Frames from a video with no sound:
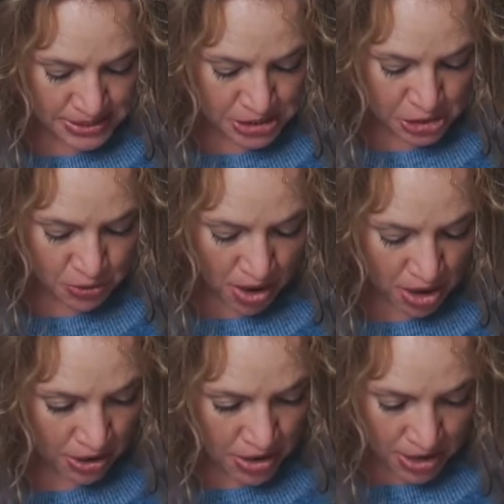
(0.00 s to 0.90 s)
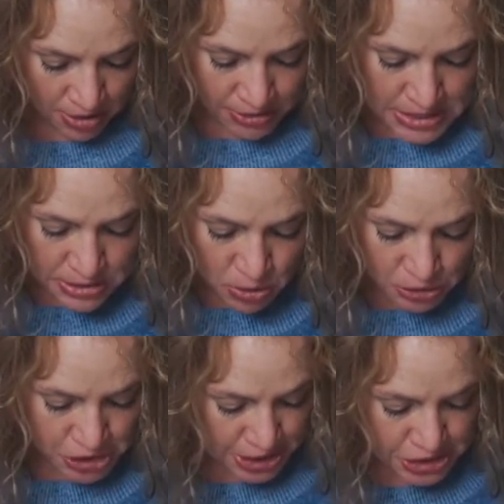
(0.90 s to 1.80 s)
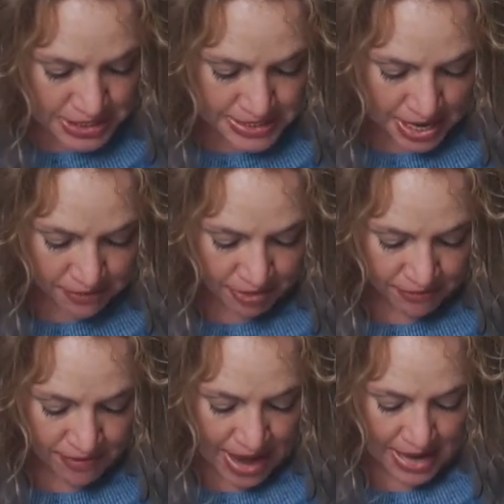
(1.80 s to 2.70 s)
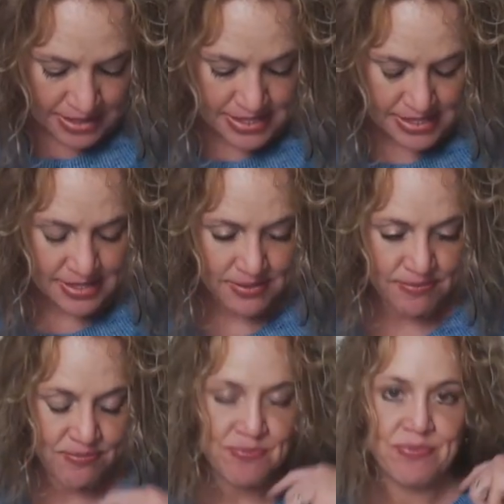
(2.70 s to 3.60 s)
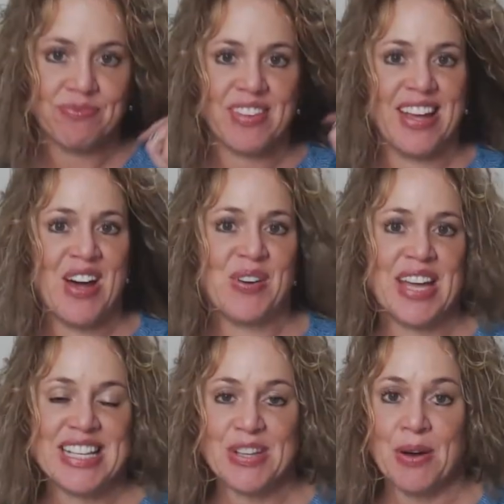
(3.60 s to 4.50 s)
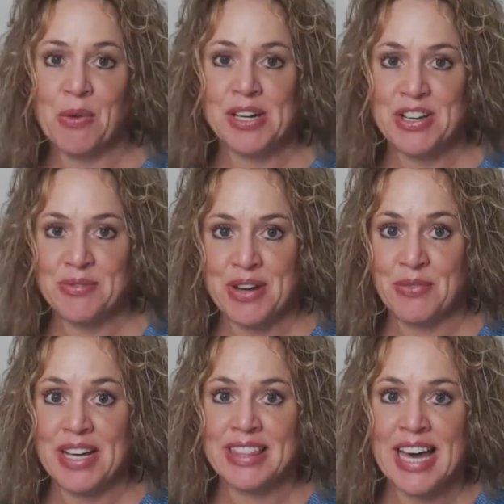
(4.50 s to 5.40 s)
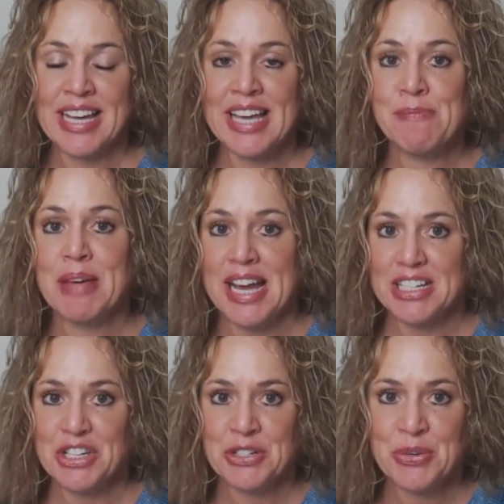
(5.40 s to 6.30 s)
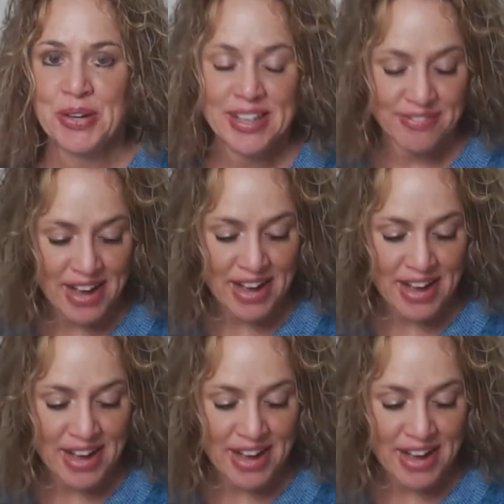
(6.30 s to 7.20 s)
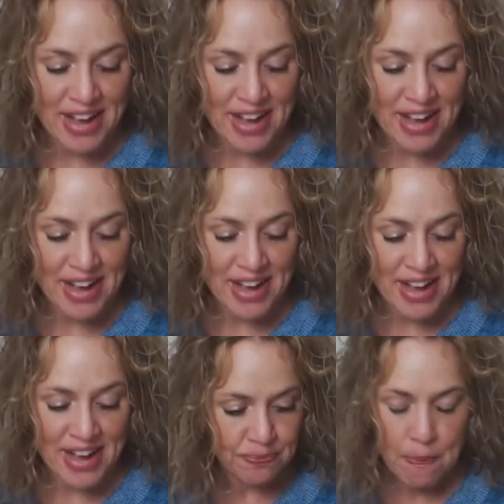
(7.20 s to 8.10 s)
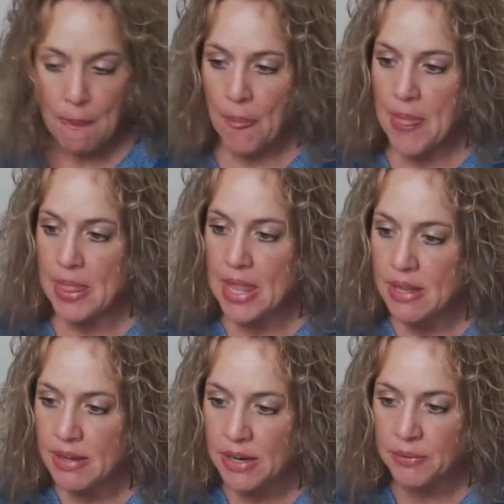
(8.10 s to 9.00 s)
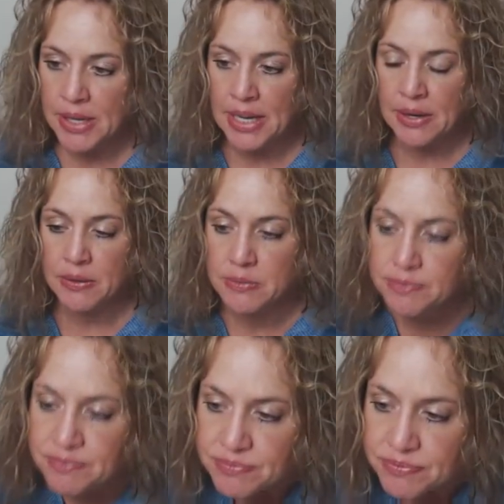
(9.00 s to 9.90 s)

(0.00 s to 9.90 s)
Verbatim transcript: since you are the sole judges of the facts. Okay, so I'm going to reread that again, but at 225. Ready? Here we go.